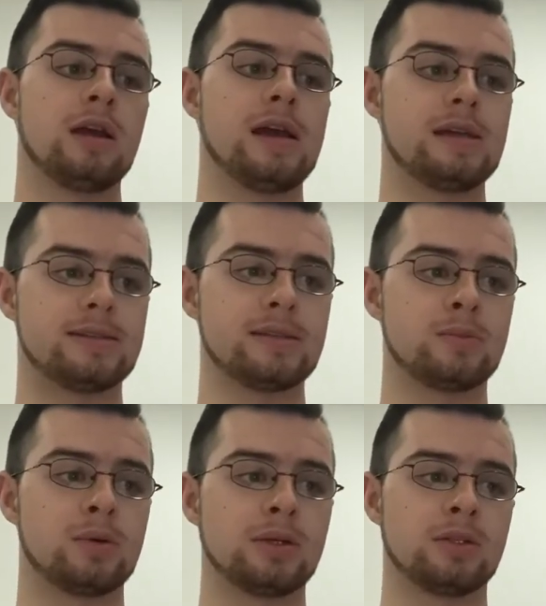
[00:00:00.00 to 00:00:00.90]
It's
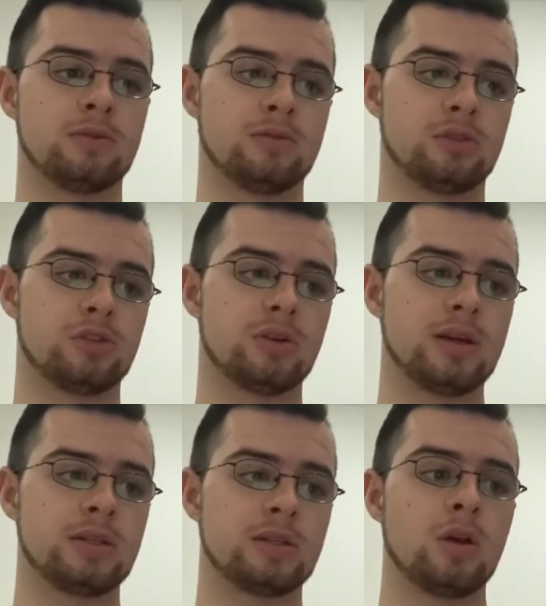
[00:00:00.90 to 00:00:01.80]
disappointing and
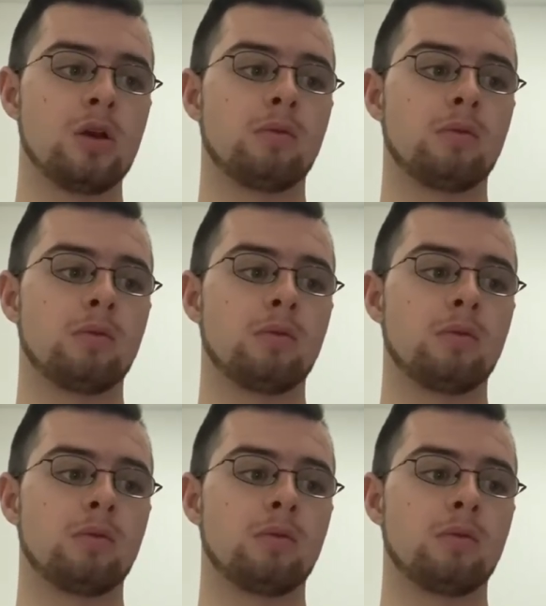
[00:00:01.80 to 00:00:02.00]
frustrating.